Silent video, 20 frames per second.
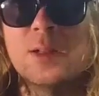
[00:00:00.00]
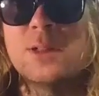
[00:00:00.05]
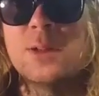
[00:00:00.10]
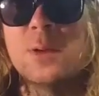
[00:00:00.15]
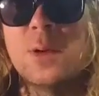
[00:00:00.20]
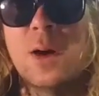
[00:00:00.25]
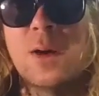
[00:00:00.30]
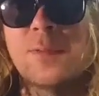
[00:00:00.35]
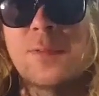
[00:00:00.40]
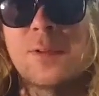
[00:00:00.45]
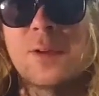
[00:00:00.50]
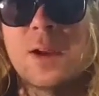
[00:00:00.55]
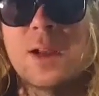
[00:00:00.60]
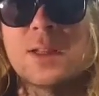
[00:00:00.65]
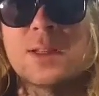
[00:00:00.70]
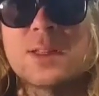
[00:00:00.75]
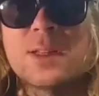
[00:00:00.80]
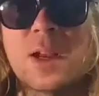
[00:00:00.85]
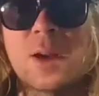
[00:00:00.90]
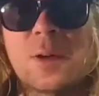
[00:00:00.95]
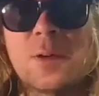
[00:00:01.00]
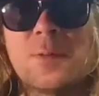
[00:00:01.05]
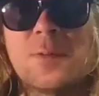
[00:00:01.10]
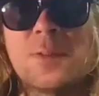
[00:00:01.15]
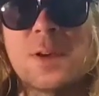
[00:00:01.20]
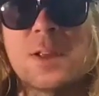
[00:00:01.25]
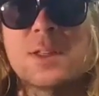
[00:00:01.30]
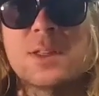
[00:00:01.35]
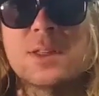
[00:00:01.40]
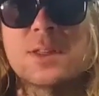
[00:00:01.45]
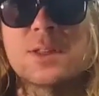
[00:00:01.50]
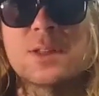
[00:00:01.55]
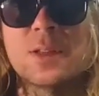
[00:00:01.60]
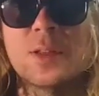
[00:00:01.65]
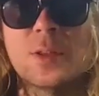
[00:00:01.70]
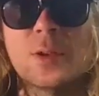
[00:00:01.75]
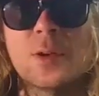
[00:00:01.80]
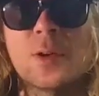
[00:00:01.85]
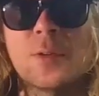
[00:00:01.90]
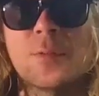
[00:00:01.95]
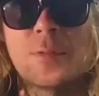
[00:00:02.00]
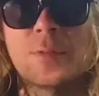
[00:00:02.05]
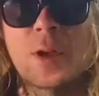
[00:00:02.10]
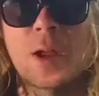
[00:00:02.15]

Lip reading: to offer as sacrifices to the Nerf